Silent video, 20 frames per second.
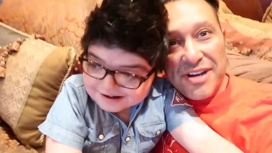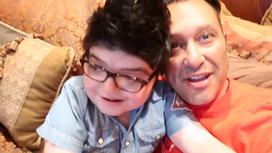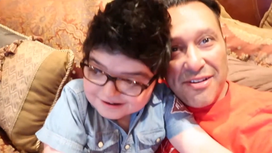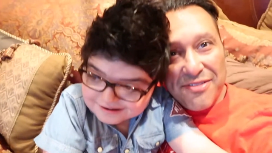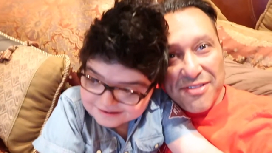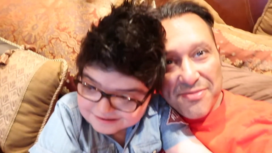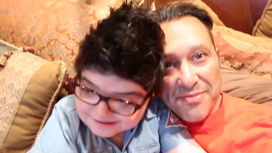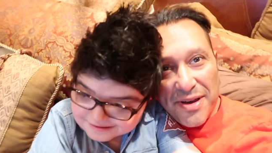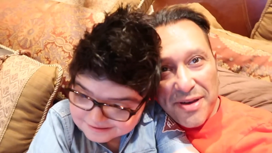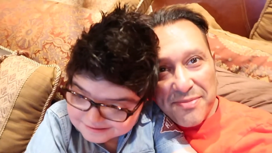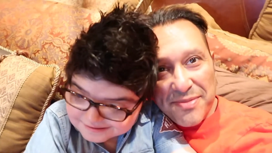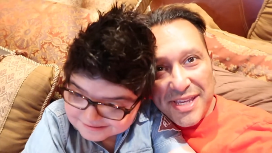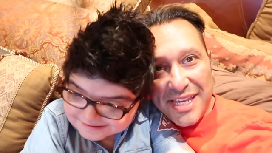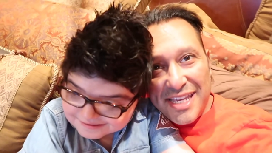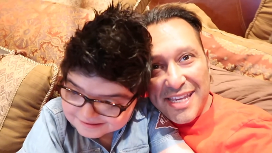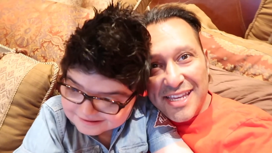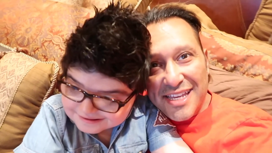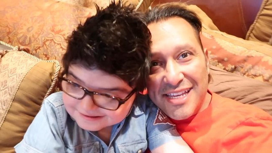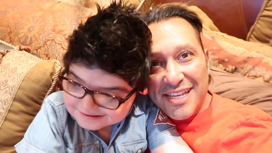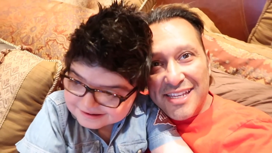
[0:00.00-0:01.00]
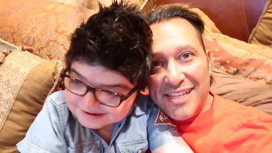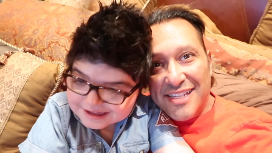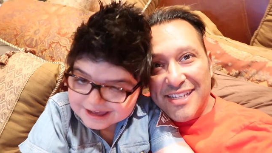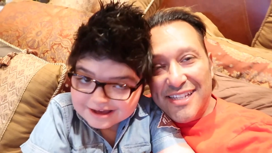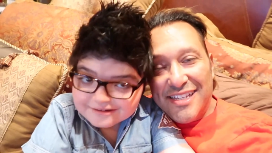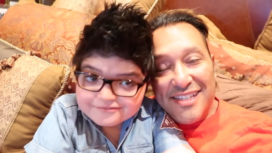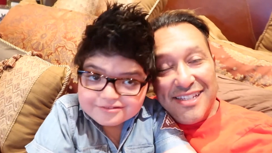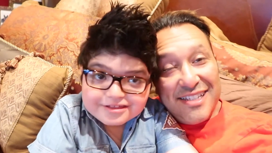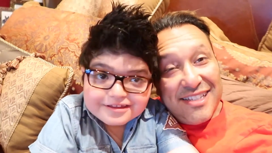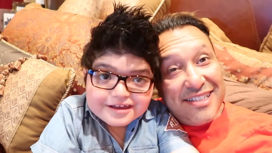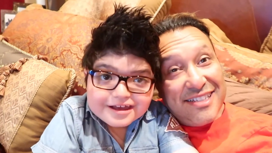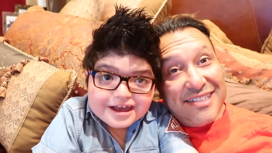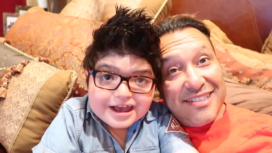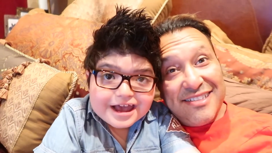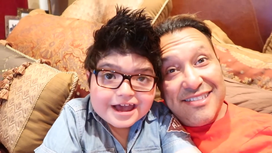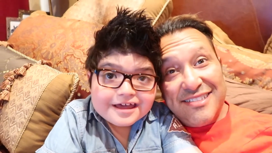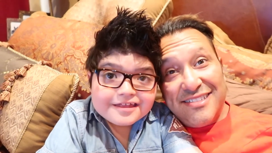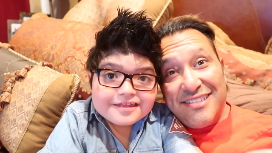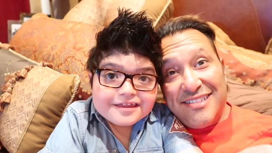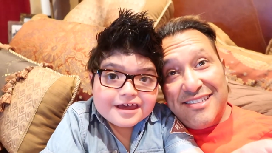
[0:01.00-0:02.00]
Speaker 1: night with mommy.
Speaker 2: Yeah, and,
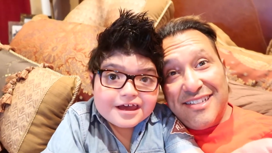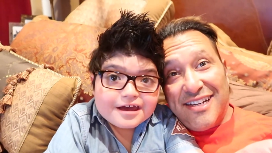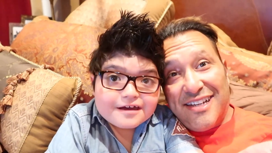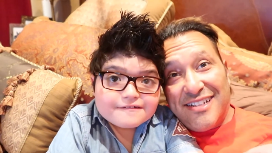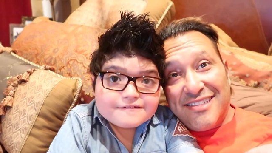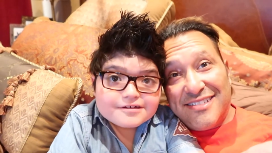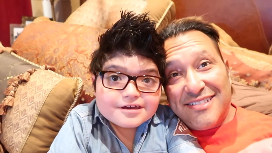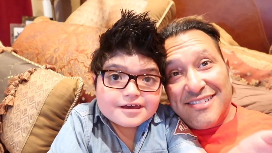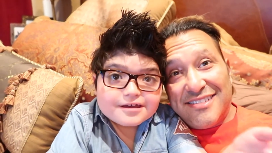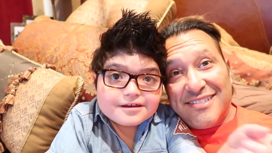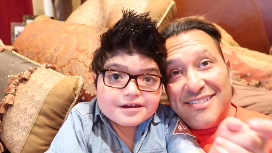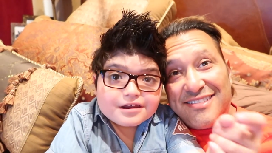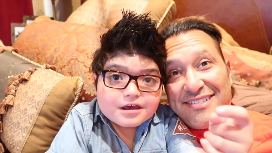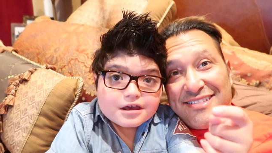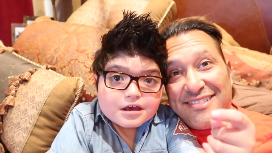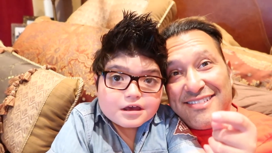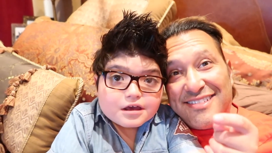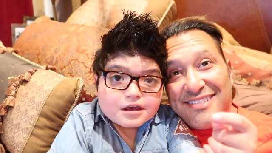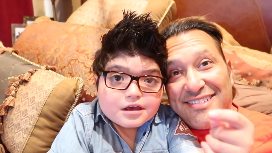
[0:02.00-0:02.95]
and, yeah. and,